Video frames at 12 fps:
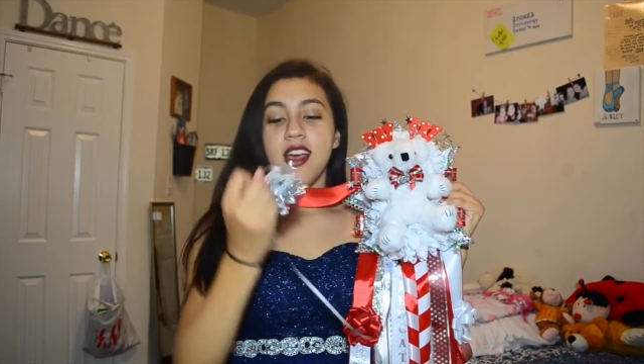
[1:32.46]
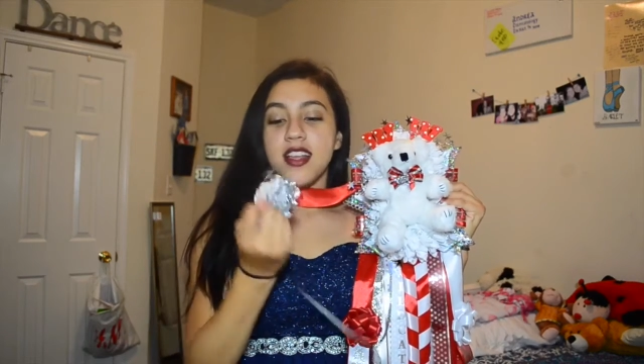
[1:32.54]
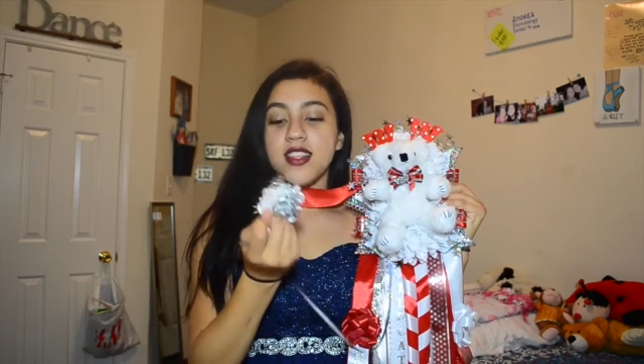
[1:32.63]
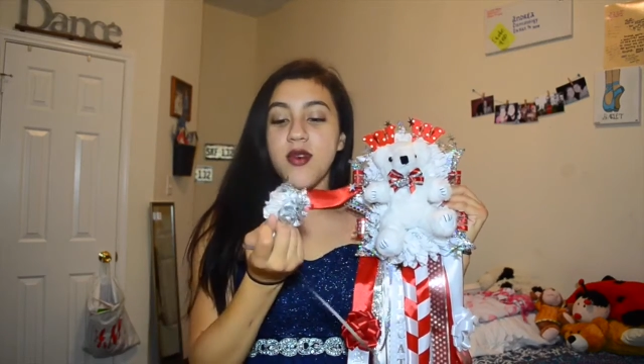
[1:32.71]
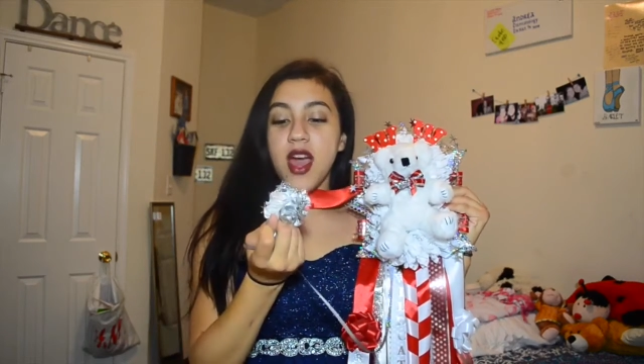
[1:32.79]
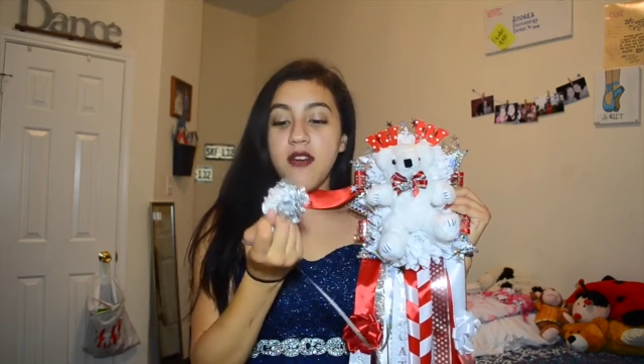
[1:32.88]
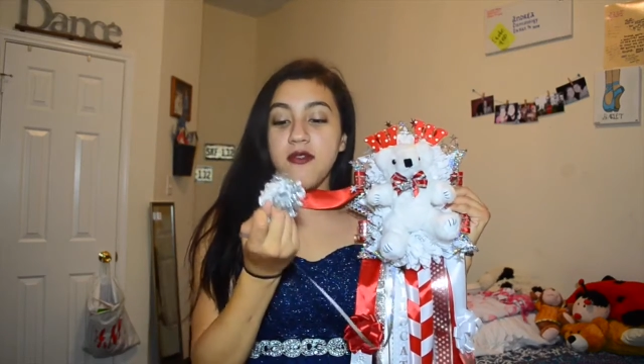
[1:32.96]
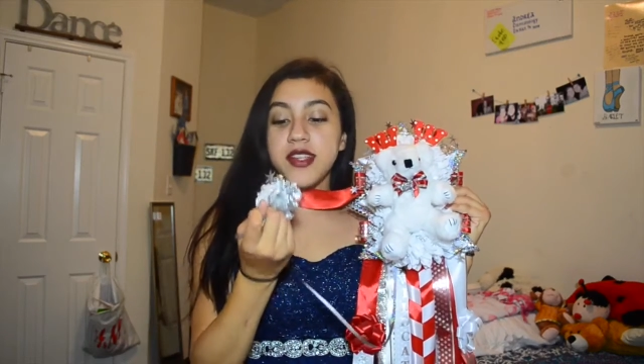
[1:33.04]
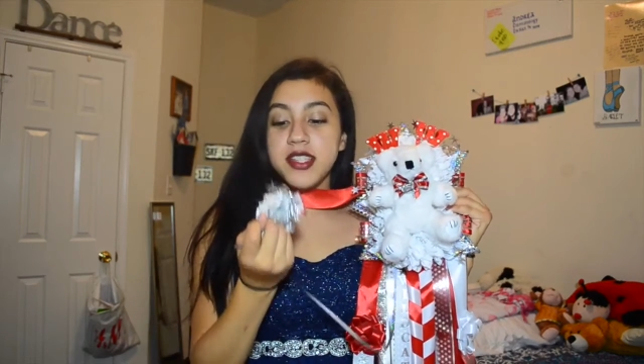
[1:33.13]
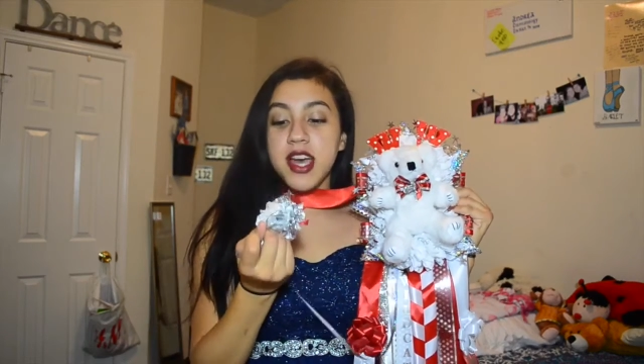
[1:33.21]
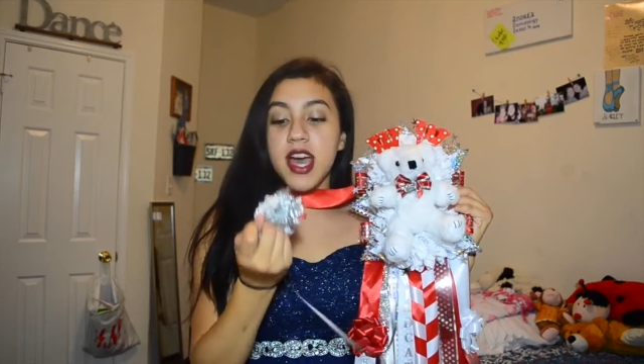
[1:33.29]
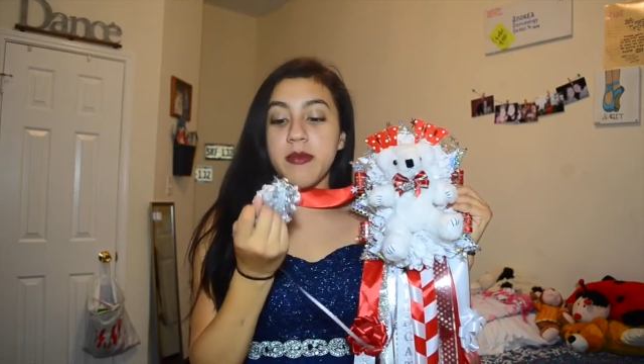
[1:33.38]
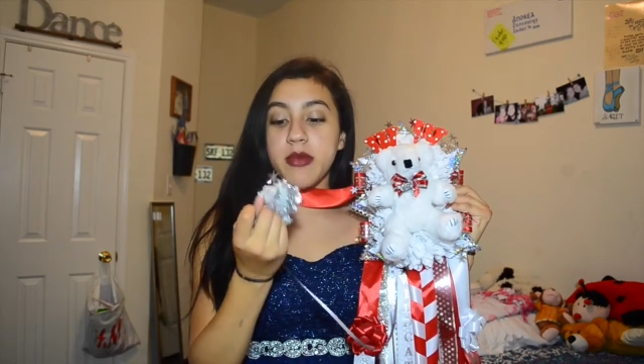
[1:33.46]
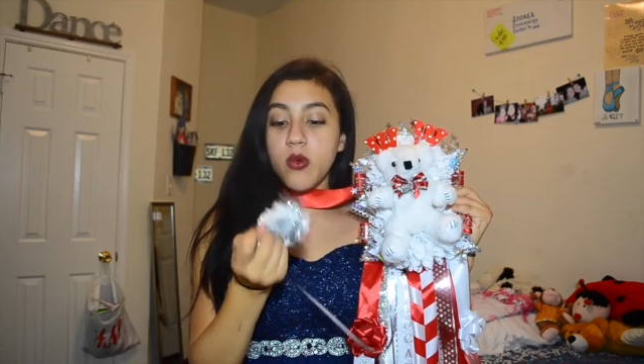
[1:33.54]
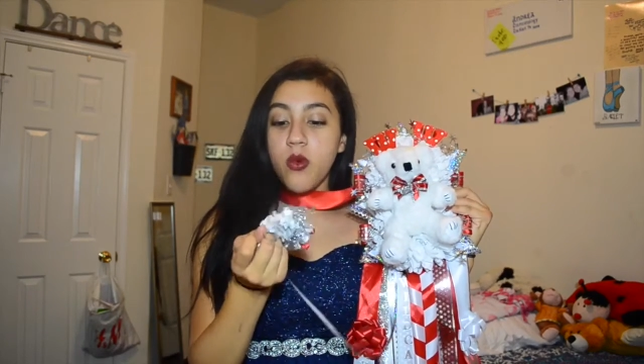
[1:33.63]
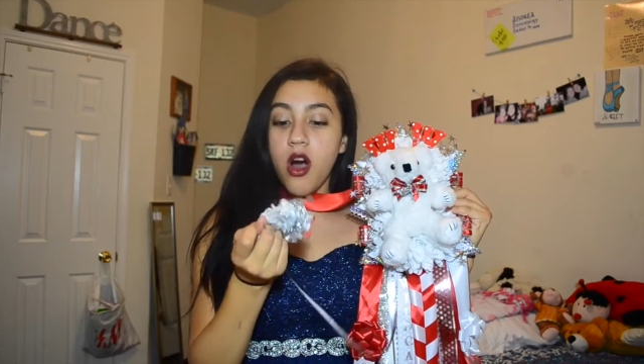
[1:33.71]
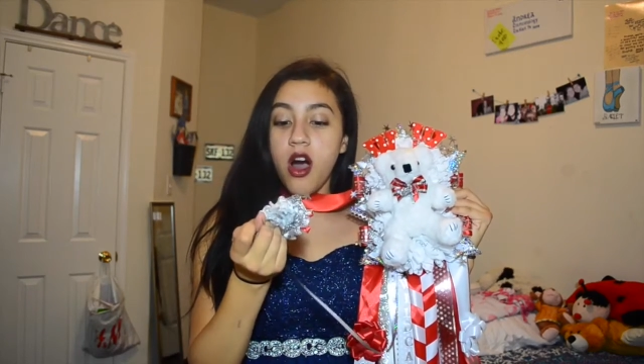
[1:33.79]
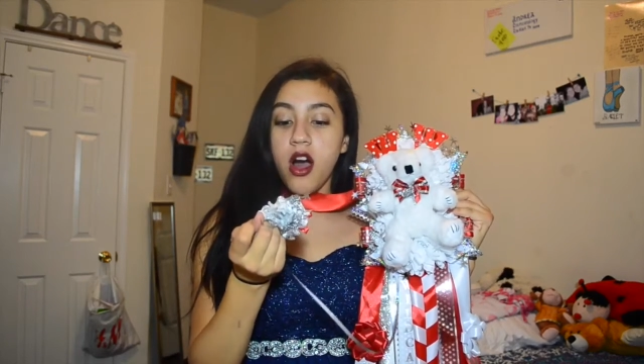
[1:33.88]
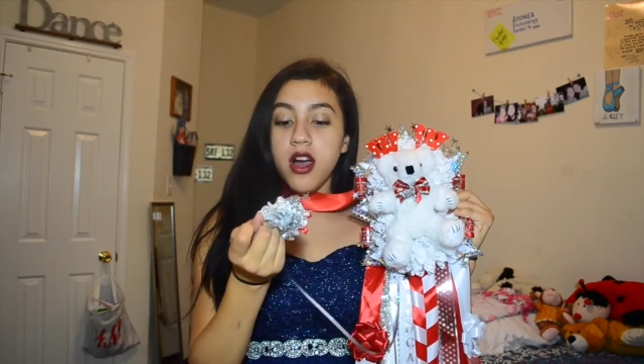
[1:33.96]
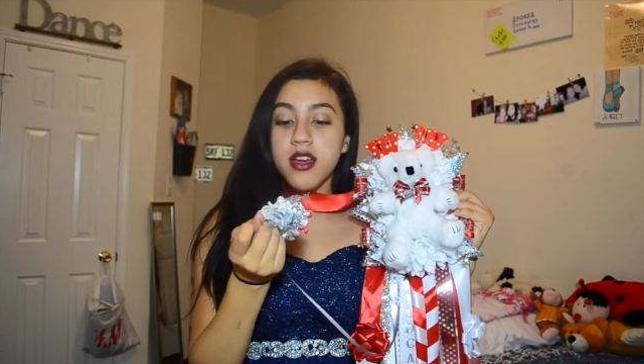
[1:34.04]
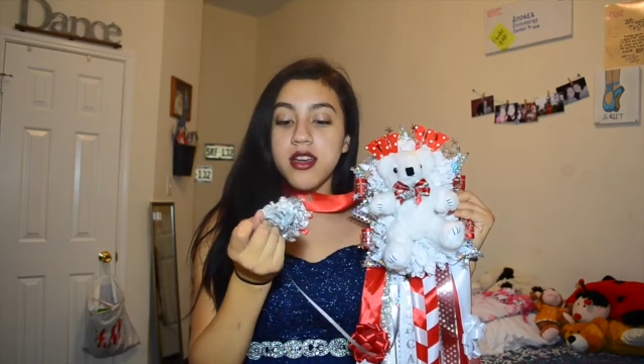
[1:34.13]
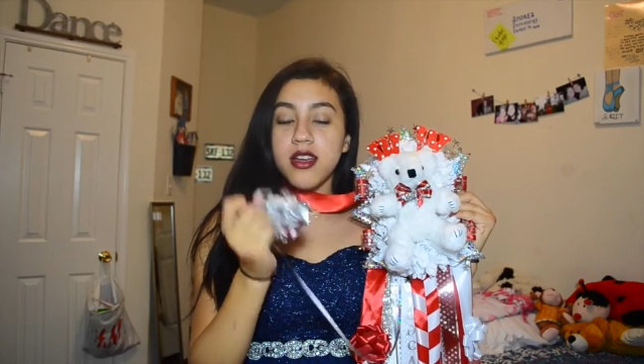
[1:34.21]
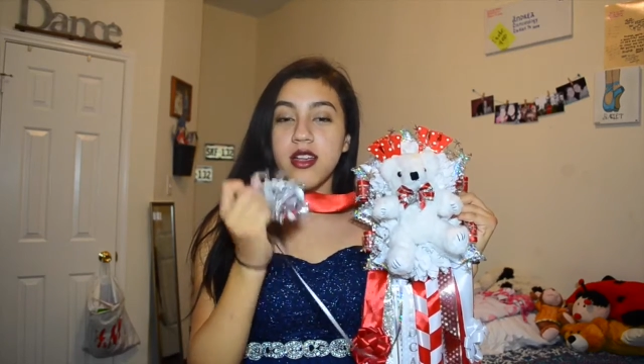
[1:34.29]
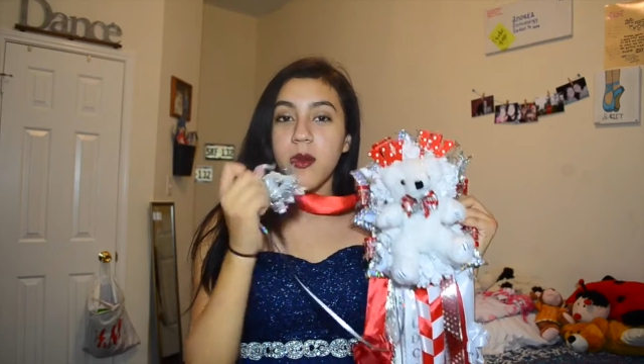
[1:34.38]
So every time you walk,